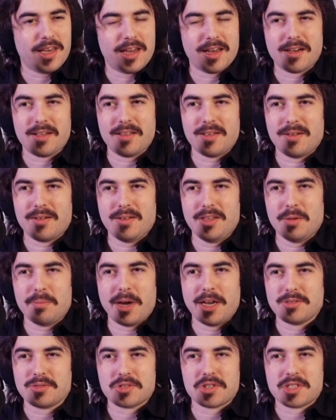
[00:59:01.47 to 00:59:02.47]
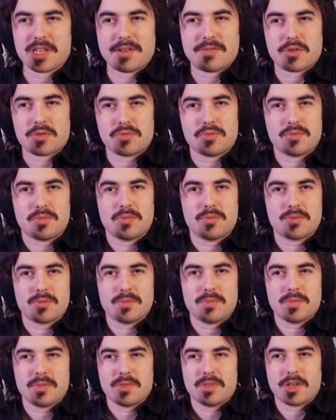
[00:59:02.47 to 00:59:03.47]
hell? You might as well just have
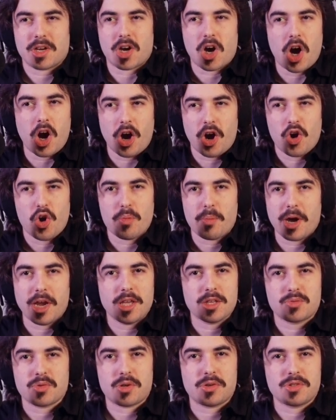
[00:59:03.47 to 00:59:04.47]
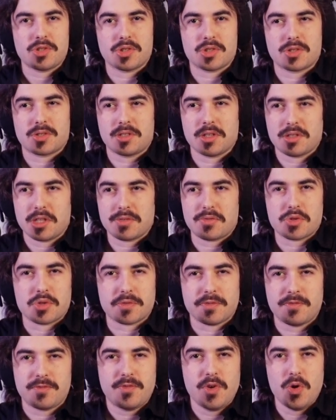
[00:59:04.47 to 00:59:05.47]
the car might as well just deliver the
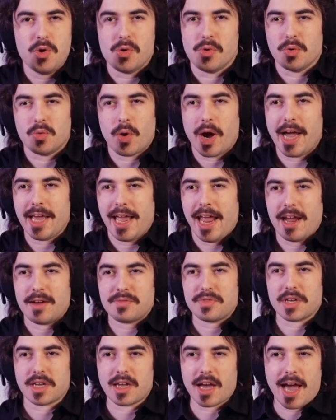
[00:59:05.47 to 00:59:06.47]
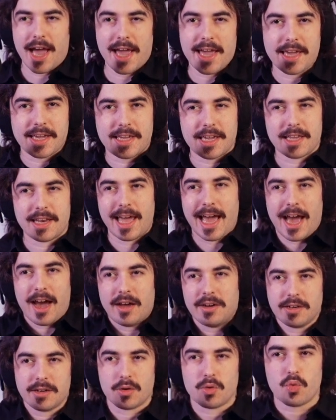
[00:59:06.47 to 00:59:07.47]
food. Why have the guy get
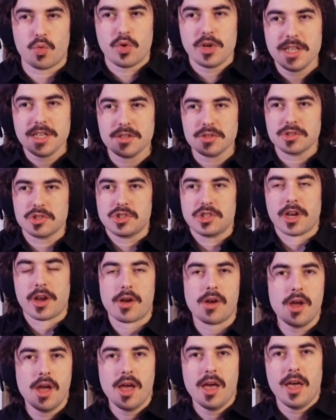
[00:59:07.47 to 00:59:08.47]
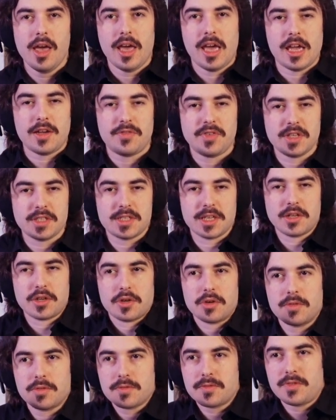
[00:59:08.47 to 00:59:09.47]
out in a wheelchair if he's in
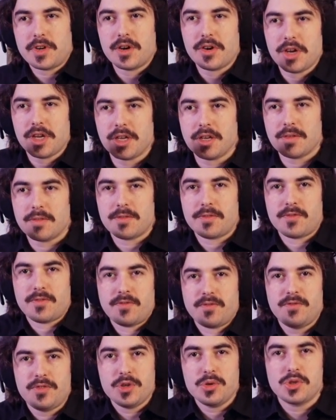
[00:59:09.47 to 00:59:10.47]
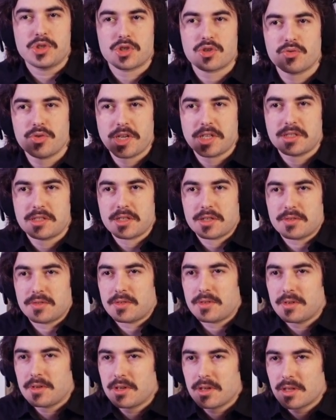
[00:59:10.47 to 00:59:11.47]
a very futuristic
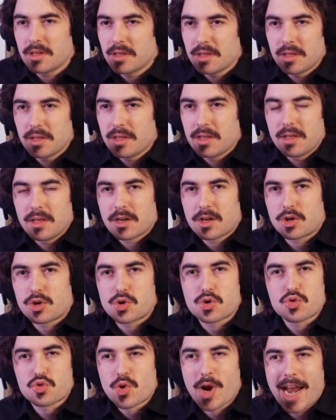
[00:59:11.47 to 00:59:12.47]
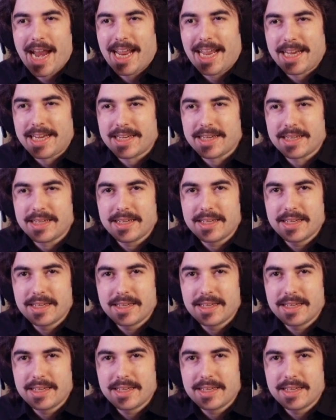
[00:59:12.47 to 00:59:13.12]
crane